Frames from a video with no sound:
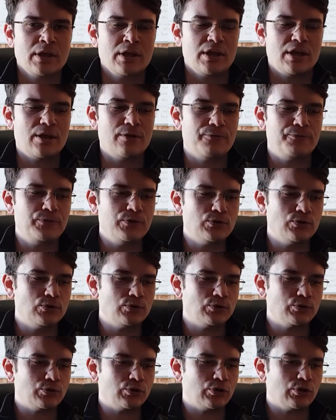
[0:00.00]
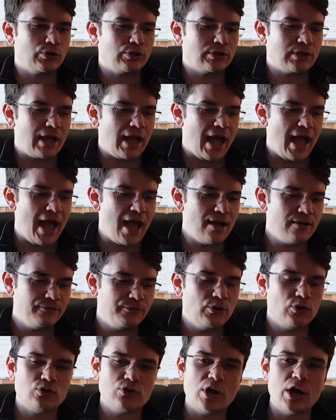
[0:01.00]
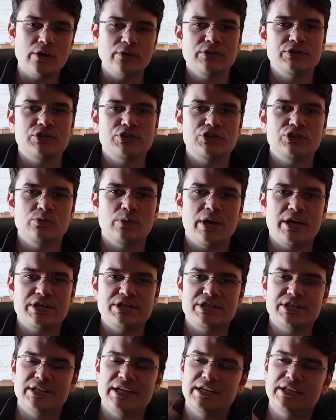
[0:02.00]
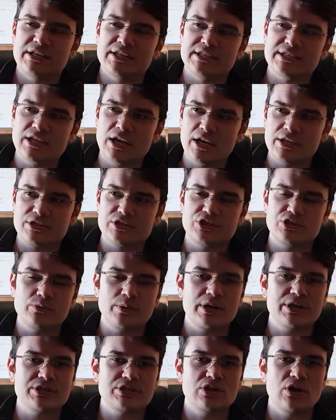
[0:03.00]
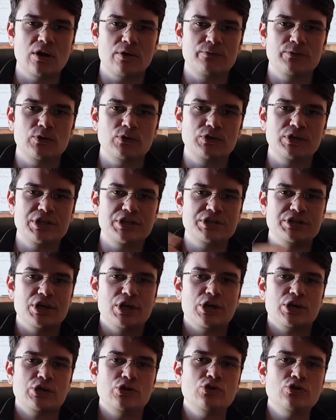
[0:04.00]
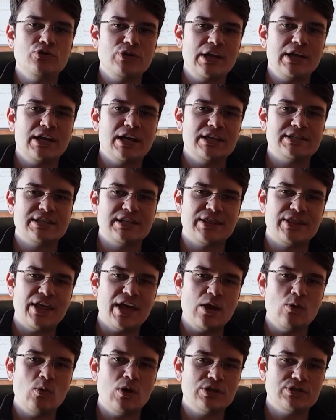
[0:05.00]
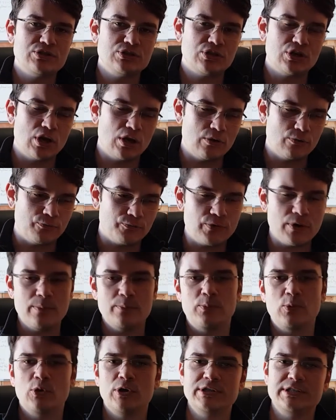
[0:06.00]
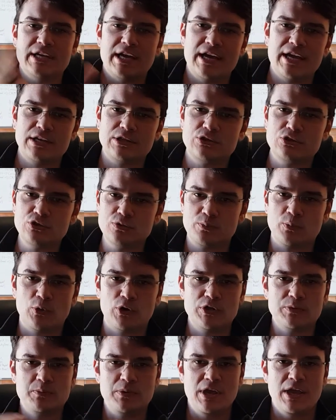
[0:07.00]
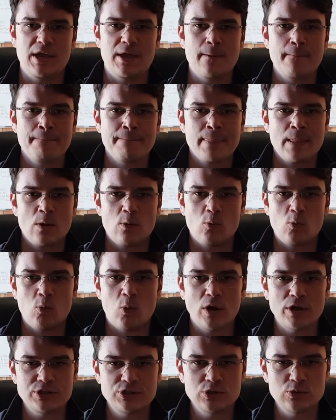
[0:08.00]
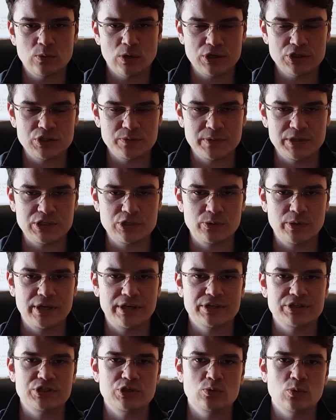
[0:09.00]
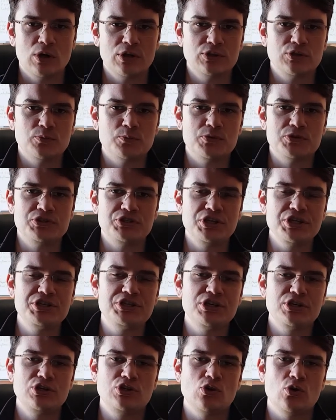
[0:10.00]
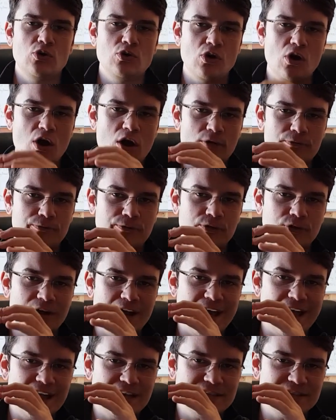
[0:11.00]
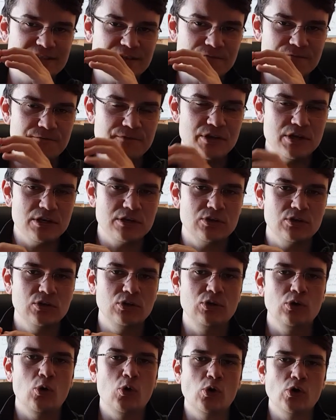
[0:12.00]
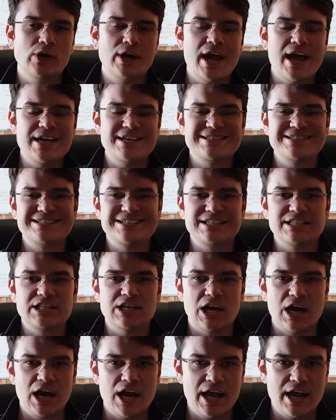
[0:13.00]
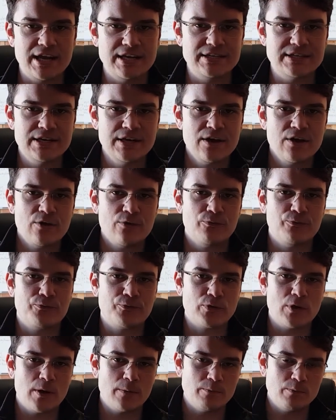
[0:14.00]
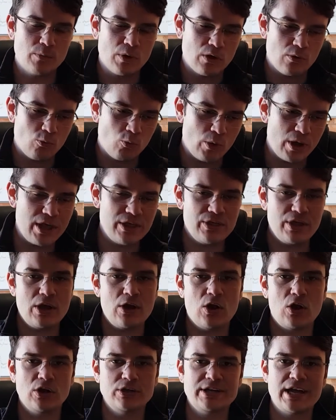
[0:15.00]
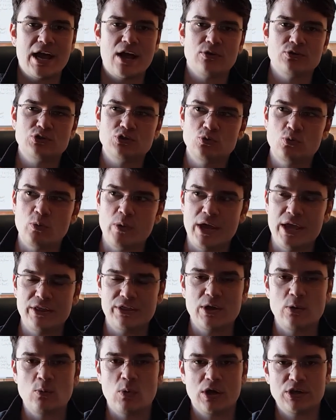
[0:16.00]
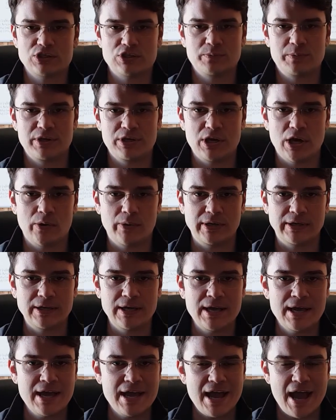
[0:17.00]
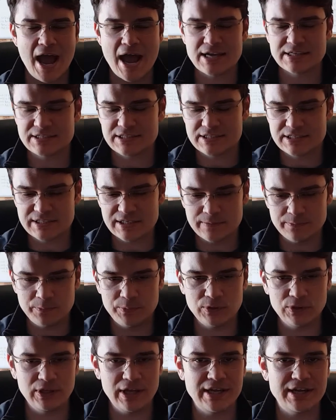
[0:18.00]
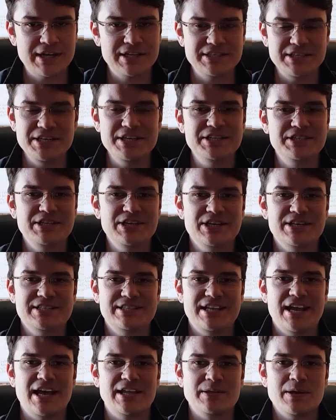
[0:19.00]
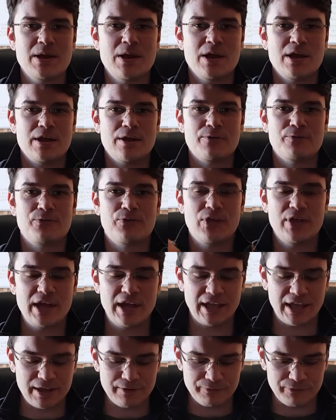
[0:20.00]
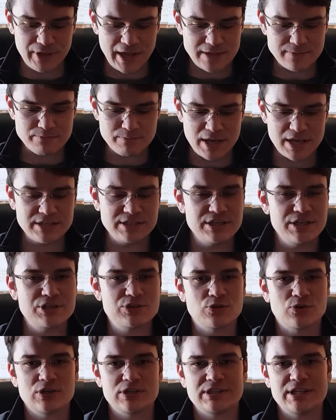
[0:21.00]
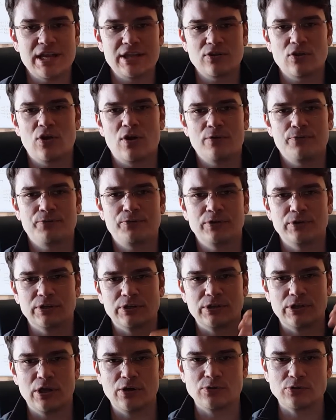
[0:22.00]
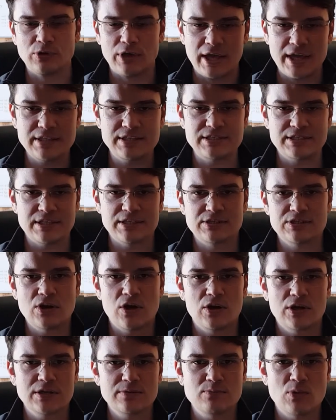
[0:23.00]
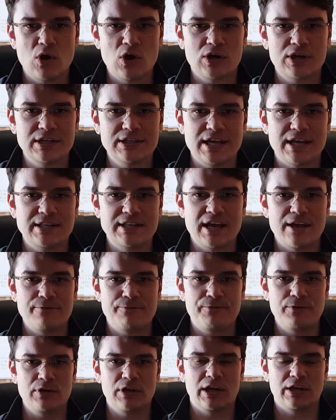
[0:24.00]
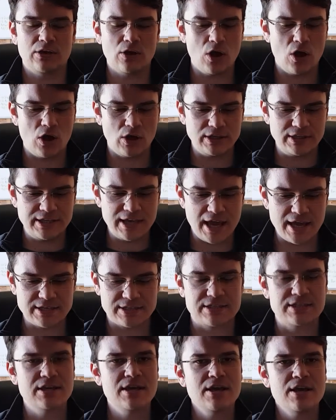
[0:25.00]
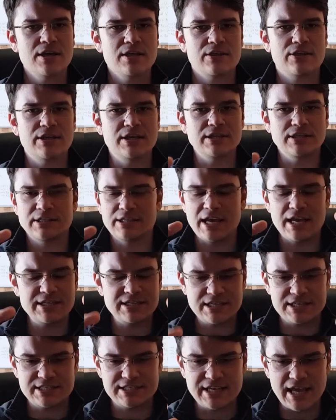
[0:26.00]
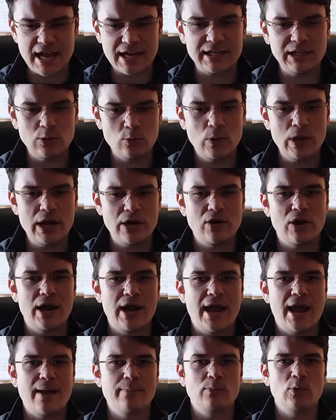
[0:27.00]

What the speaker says: if you have your current situation and desired situation of your niche, you realize that they want to go from point A to point B. What you want to be doing is you want to position your offer as the vehicle or as the guide from where they are now to where they want to be going. As simple and as easy as that. If that message or as that offer hits the target market and they feel like, oh yes, that's exactly where I am,